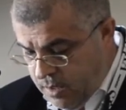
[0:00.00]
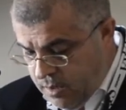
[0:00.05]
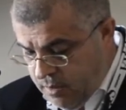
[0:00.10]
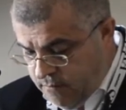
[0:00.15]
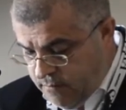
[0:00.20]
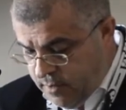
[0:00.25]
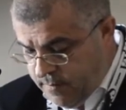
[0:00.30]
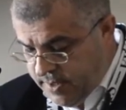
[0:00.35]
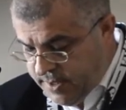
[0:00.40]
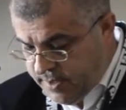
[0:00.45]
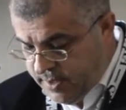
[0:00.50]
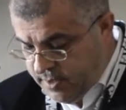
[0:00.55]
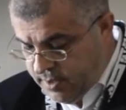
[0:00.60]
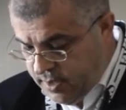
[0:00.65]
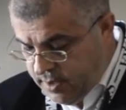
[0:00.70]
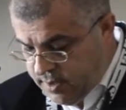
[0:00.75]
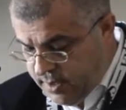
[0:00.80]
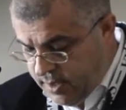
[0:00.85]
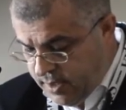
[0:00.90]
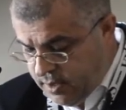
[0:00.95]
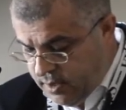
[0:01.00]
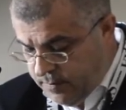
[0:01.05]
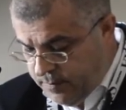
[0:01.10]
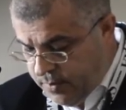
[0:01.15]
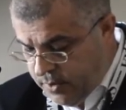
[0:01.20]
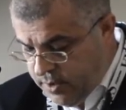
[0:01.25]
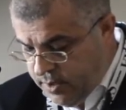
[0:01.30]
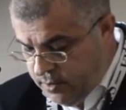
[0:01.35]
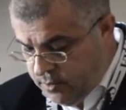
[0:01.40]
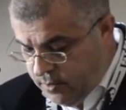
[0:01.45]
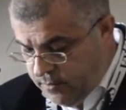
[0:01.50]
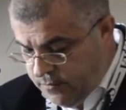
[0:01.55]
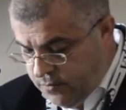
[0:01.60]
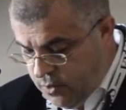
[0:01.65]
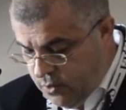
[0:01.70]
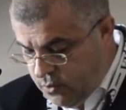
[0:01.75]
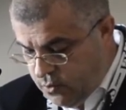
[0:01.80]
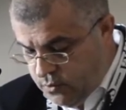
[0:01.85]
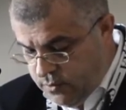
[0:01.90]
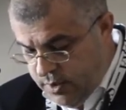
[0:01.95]
From a statistical point of
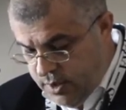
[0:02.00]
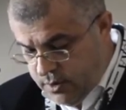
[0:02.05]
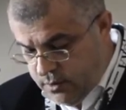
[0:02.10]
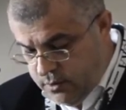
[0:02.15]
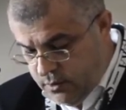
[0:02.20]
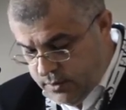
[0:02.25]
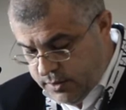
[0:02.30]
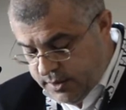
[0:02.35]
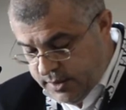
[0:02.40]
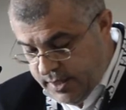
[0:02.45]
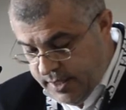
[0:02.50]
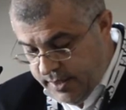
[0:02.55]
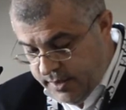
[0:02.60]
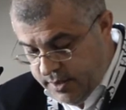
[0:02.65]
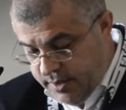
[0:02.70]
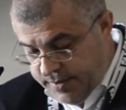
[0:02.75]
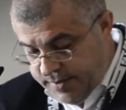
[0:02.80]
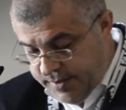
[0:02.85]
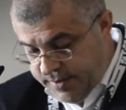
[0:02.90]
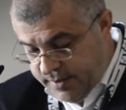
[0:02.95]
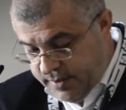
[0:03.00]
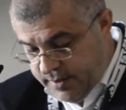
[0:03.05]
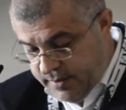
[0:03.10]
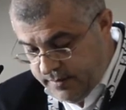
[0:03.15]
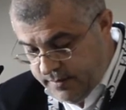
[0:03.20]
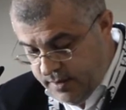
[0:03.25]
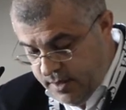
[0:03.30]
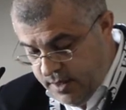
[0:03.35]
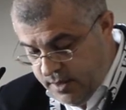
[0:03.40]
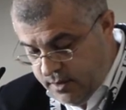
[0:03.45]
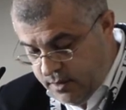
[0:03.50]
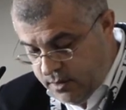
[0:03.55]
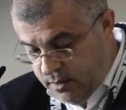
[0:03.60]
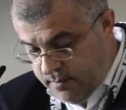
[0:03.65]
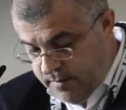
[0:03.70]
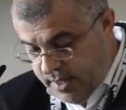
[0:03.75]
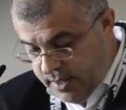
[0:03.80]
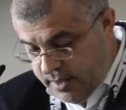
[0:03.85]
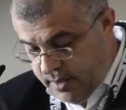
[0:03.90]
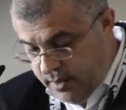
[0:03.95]
view, it looks like this. In the
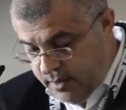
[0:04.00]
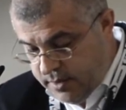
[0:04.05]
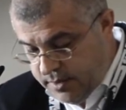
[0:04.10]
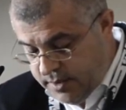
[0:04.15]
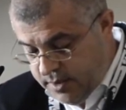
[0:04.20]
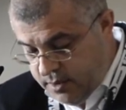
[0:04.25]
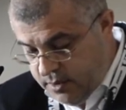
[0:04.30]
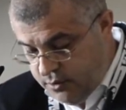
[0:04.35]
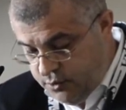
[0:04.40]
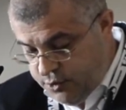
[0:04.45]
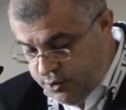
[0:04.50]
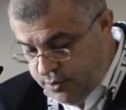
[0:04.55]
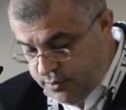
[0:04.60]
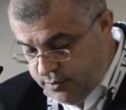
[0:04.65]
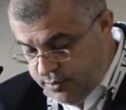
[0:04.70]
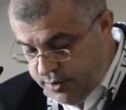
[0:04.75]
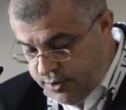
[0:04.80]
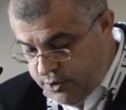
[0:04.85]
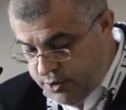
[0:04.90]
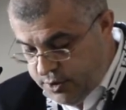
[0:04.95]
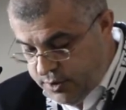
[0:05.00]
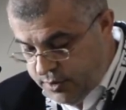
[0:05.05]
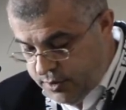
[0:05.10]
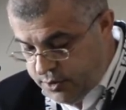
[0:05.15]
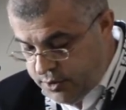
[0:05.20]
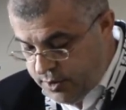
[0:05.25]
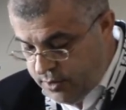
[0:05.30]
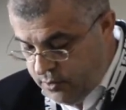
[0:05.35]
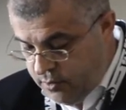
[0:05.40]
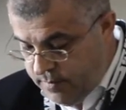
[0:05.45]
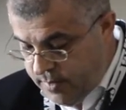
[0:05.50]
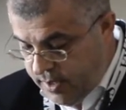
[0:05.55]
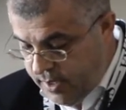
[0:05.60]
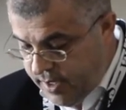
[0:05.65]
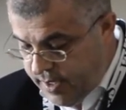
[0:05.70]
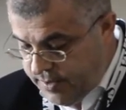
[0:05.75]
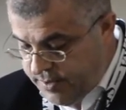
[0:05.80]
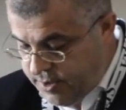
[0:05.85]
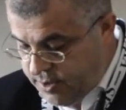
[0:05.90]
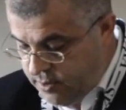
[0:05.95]
dogmatic constitution of the Church in Lumen
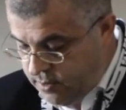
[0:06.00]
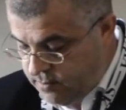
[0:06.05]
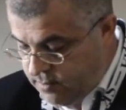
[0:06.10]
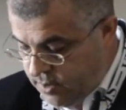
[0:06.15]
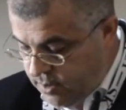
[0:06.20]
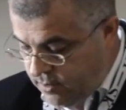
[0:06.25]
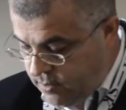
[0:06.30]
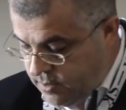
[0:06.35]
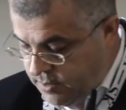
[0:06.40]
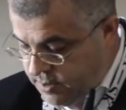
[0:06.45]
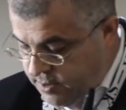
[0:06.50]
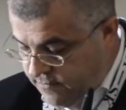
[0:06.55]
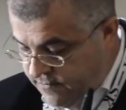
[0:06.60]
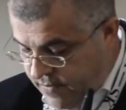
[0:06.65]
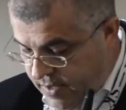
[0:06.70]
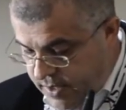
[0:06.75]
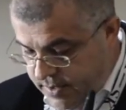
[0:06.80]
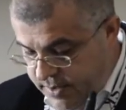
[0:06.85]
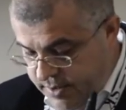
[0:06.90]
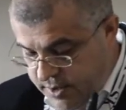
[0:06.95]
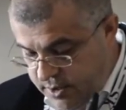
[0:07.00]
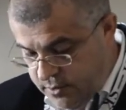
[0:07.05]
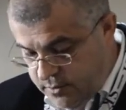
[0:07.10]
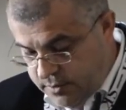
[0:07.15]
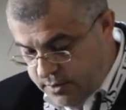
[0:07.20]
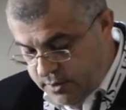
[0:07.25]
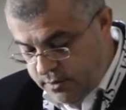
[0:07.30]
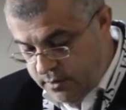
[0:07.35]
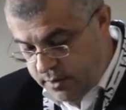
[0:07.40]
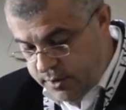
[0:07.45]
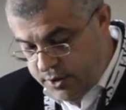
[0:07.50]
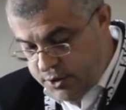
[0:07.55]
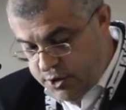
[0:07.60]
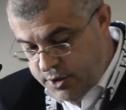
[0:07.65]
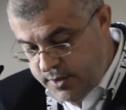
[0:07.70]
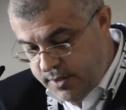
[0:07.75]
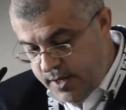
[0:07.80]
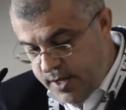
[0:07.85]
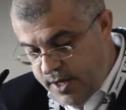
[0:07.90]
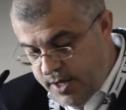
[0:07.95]
Gentium, the Council Fathers used
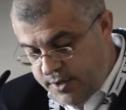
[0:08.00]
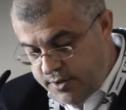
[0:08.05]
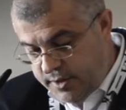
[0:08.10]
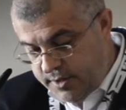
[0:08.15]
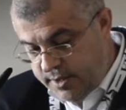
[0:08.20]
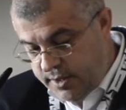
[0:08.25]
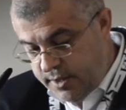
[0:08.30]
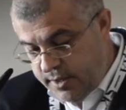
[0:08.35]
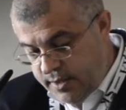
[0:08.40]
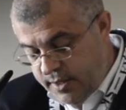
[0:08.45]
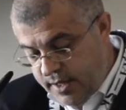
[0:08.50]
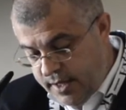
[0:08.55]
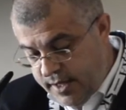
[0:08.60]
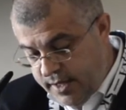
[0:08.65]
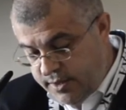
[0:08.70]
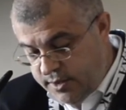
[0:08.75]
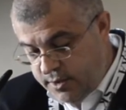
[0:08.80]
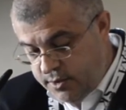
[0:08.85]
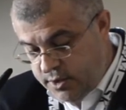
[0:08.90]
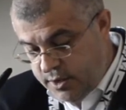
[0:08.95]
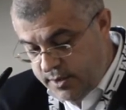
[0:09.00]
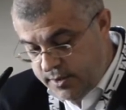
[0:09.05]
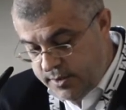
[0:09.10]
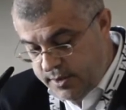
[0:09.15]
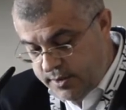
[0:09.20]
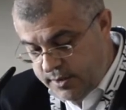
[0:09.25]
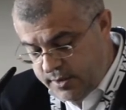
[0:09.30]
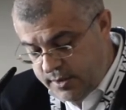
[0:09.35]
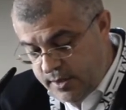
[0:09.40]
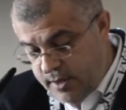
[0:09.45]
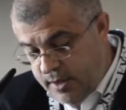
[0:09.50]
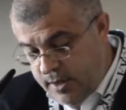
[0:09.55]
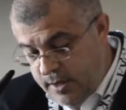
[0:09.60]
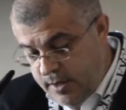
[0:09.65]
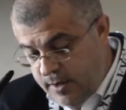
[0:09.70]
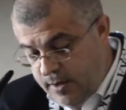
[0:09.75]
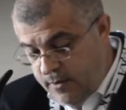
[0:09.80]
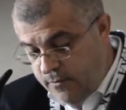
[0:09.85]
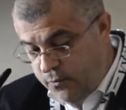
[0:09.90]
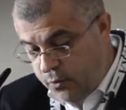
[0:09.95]
Origen exegesis
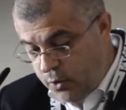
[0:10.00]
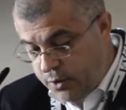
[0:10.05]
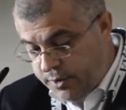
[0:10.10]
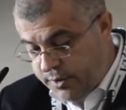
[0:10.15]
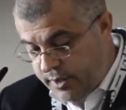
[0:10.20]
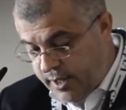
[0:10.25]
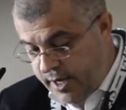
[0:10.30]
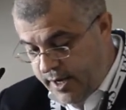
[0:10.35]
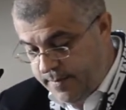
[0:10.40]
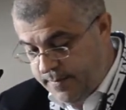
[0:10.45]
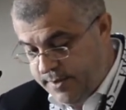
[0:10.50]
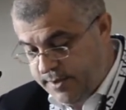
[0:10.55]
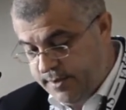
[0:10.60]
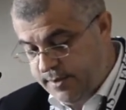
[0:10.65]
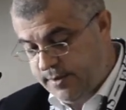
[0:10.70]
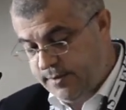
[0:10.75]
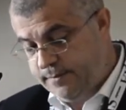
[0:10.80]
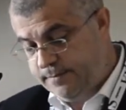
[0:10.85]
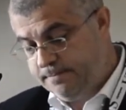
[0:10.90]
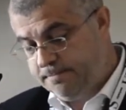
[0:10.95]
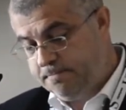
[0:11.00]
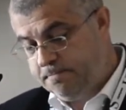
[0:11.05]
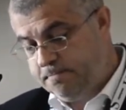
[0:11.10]
4 times,